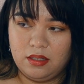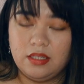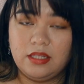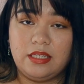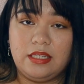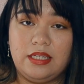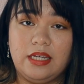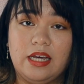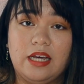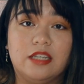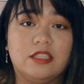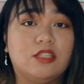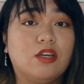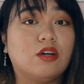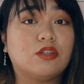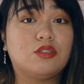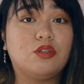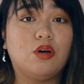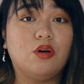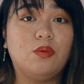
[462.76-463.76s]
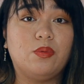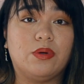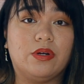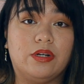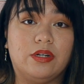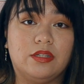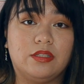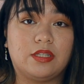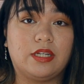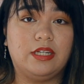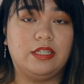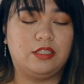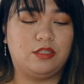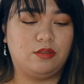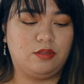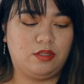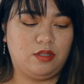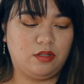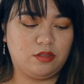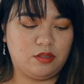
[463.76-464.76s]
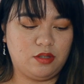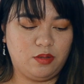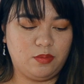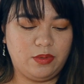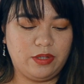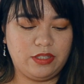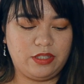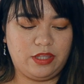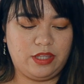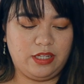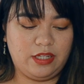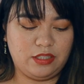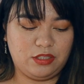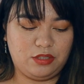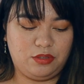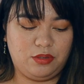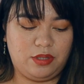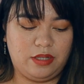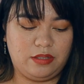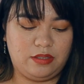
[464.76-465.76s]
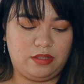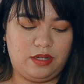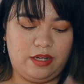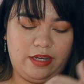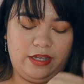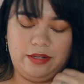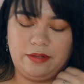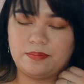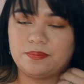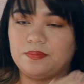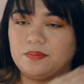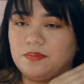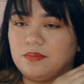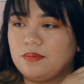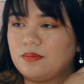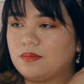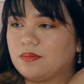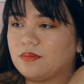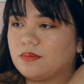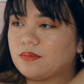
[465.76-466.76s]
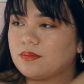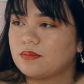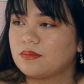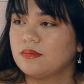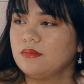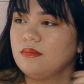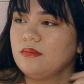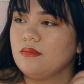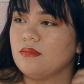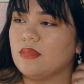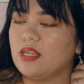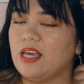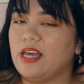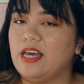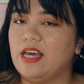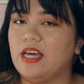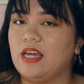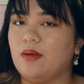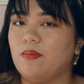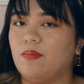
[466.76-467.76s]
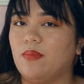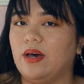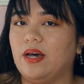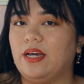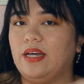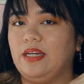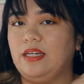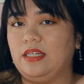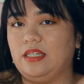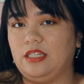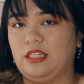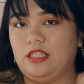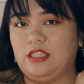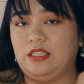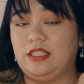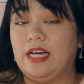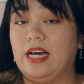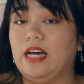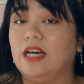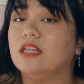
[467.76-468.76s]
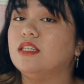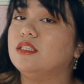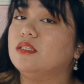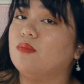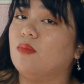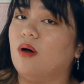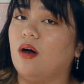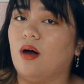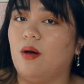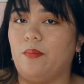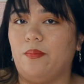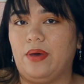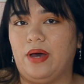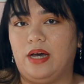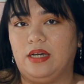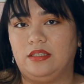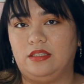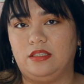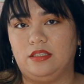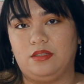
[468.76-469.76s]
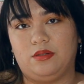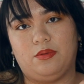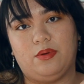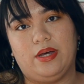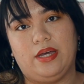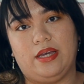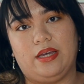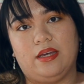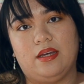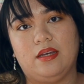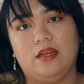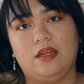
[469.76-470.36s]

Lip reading: Yeah, it's October. Okay, so it's October, I think it's 2009. And my dad's mom passes away.